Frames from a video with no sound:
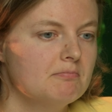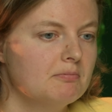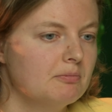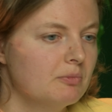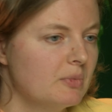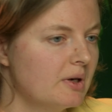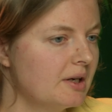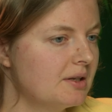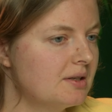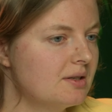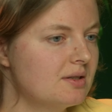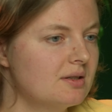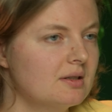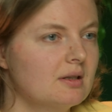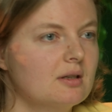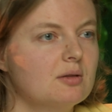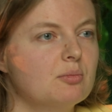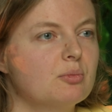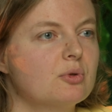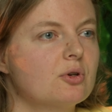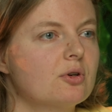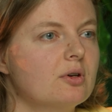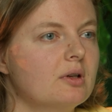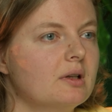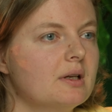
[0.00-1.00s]
understand
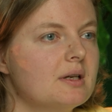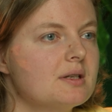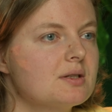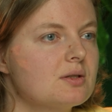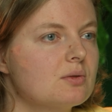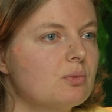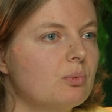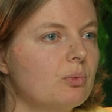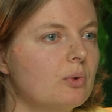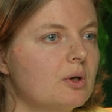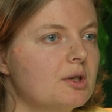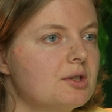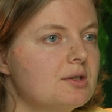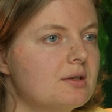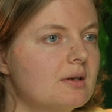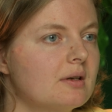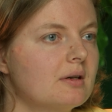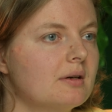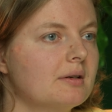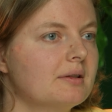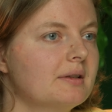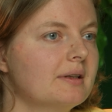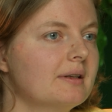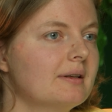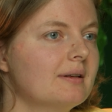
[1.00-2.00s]
more or less what are the